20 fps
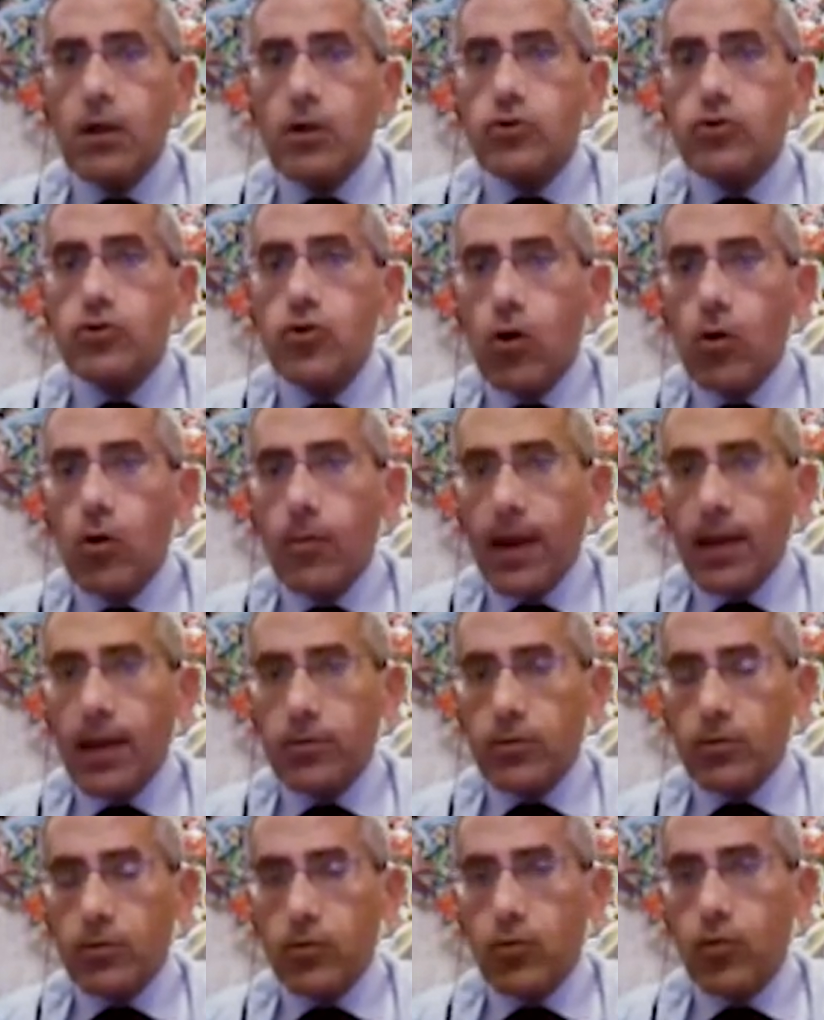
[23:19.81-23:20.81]
no
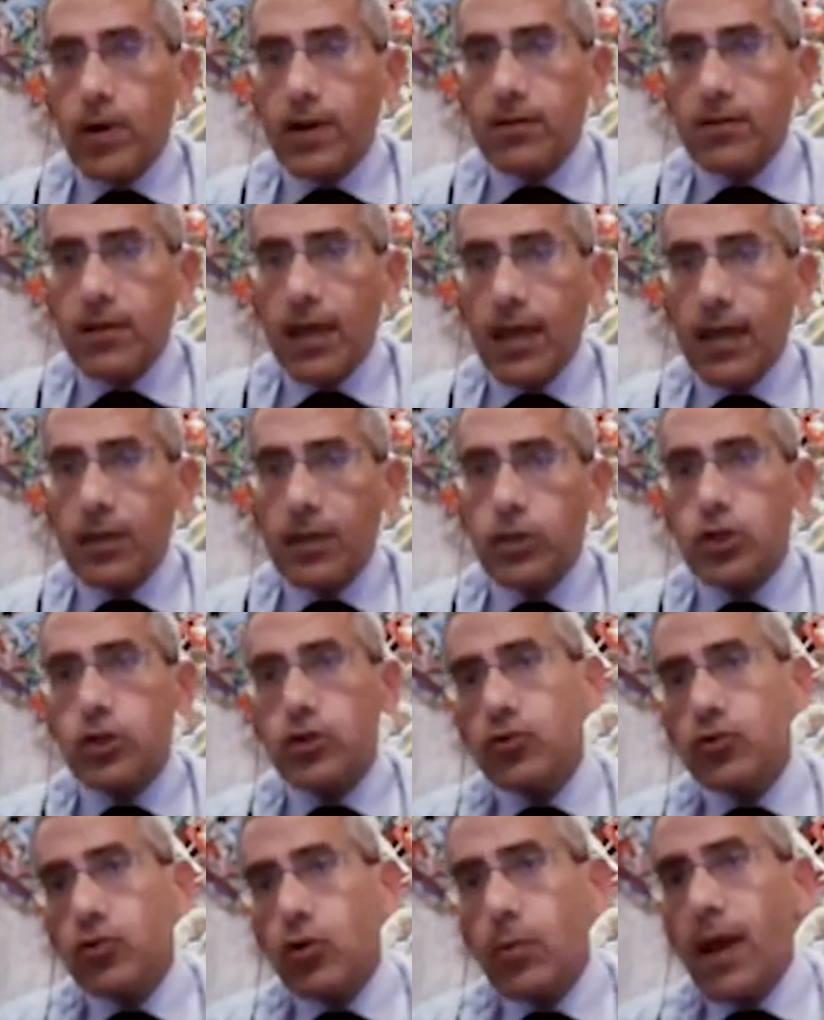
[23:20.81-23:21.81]
matter what age,
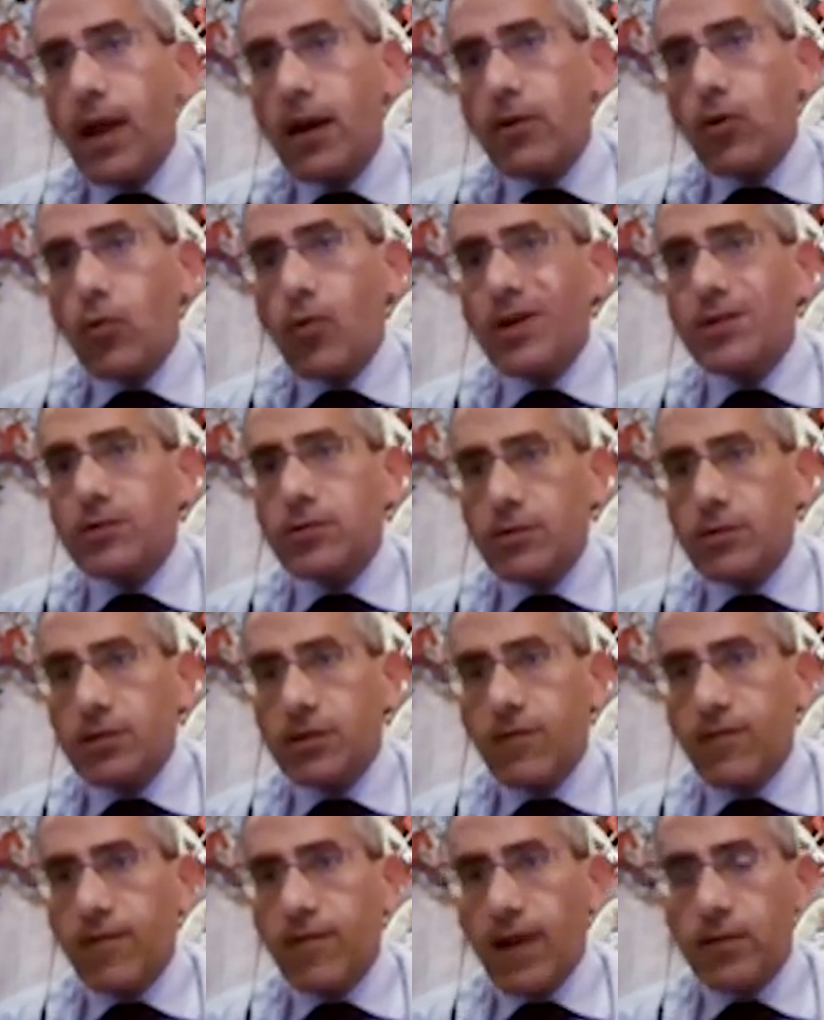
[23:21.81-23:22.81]
no matter what
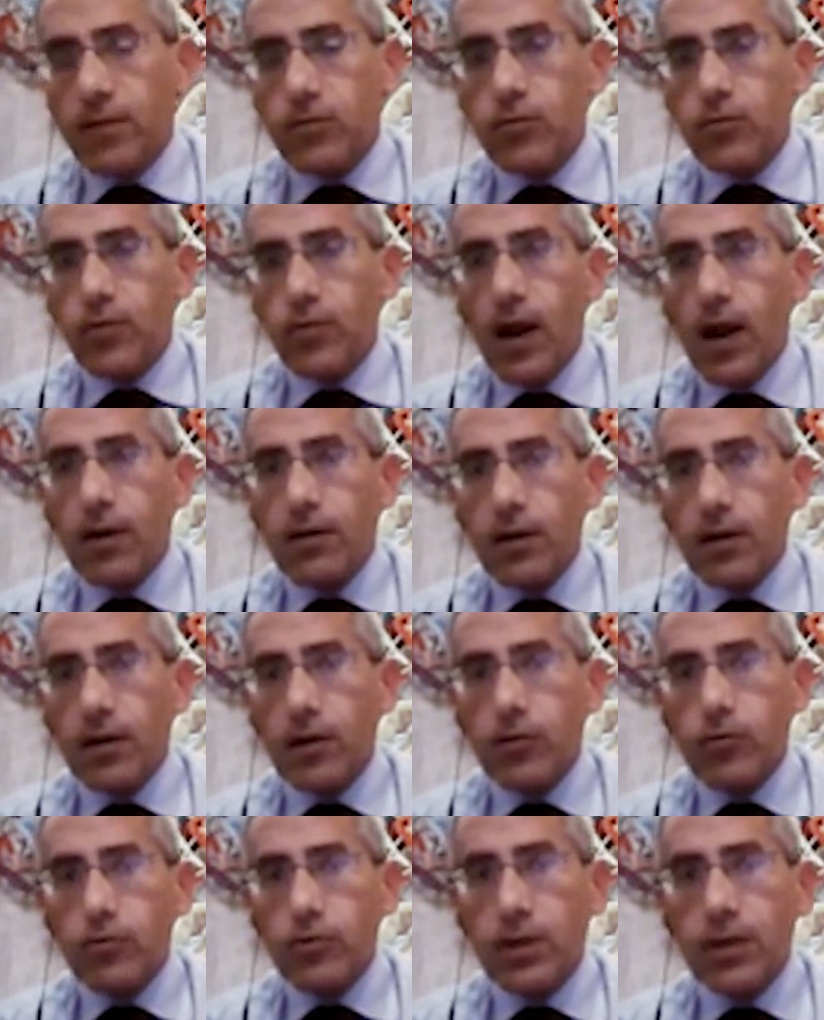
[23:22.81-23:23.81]
risk factor we are
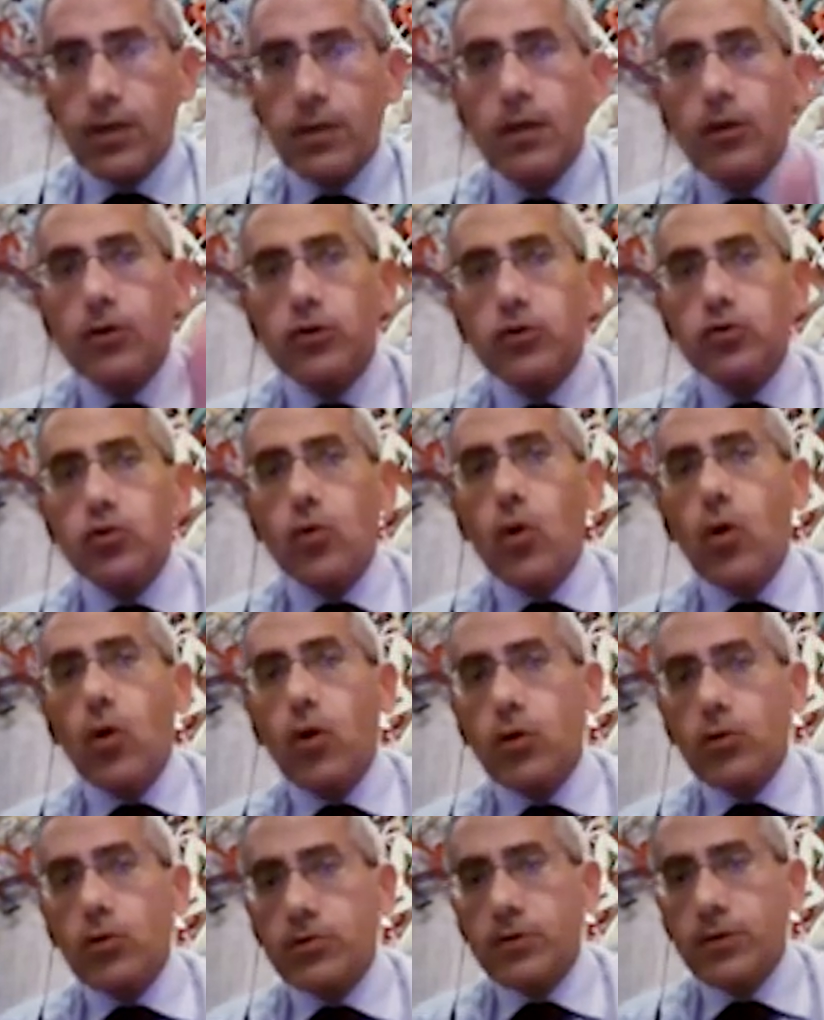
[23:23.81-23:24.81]
including, to
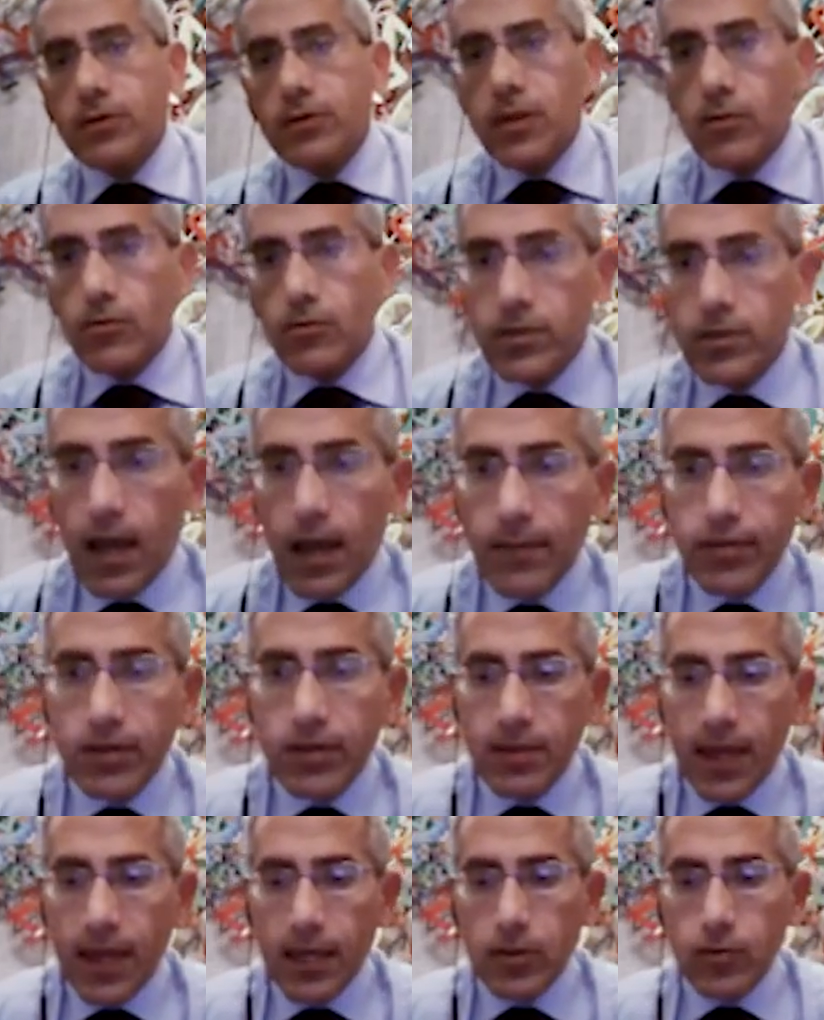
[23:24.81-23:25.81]
all the
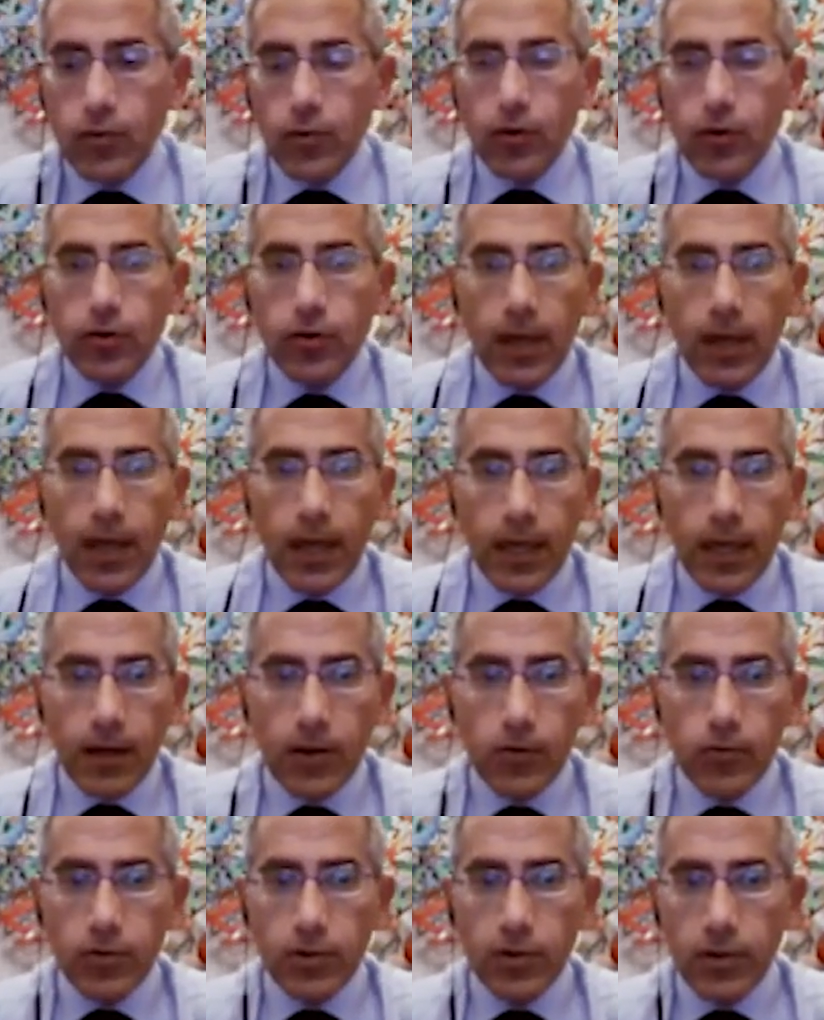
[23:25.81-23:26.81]
serotypes that were
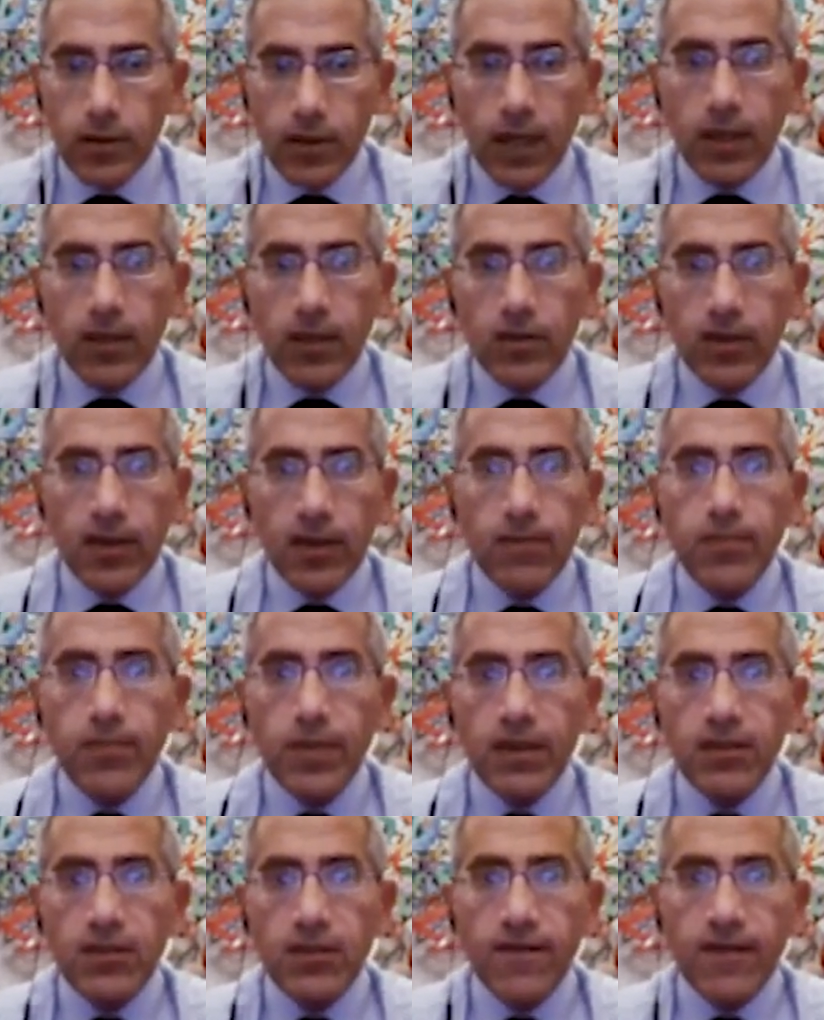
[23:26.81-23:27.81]
included in the
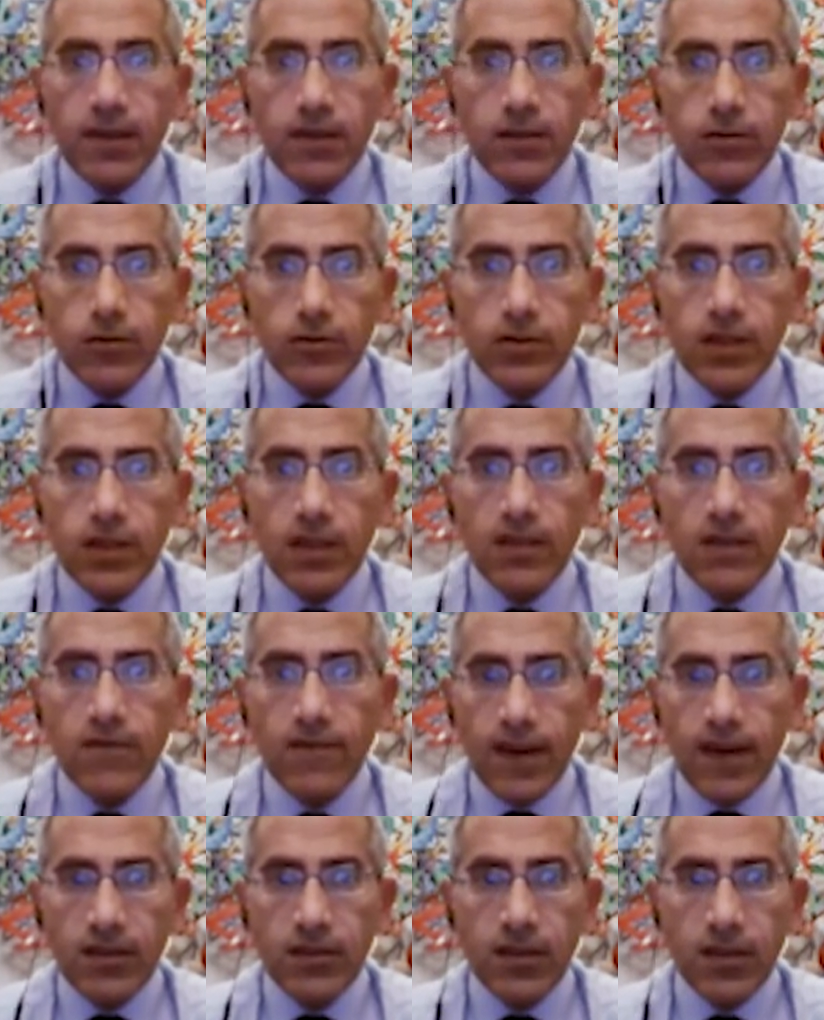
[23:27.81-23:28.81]
PCV13
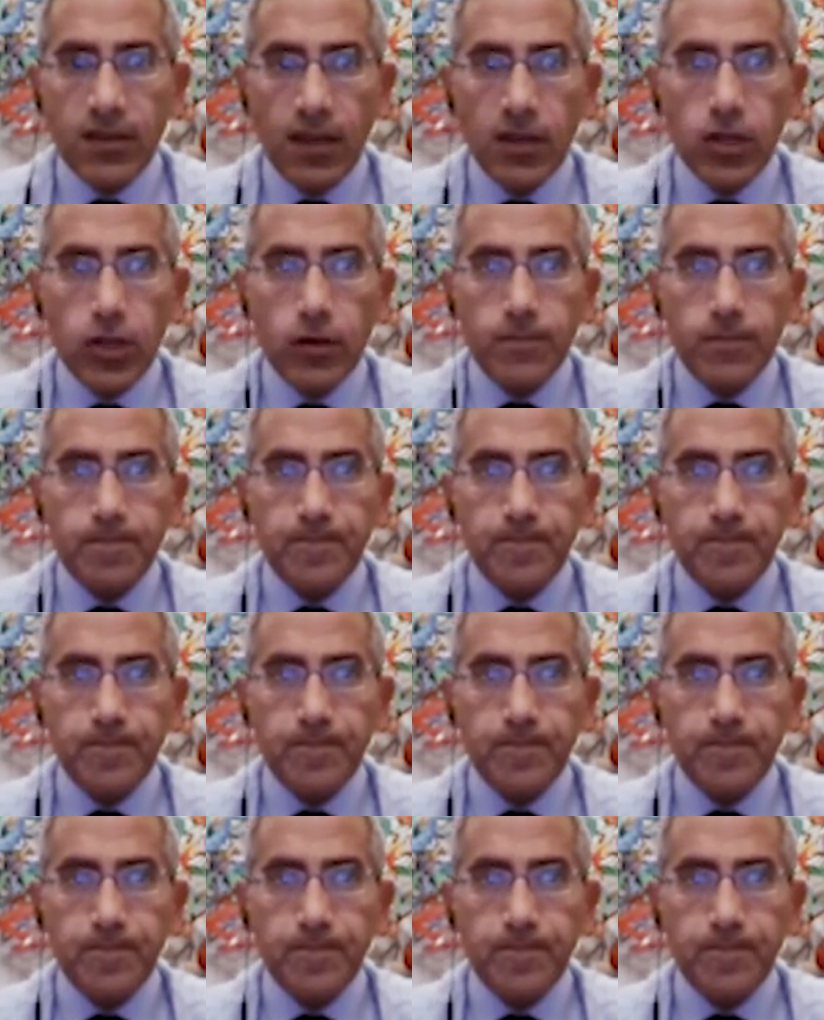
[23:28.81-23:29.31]
vaccination.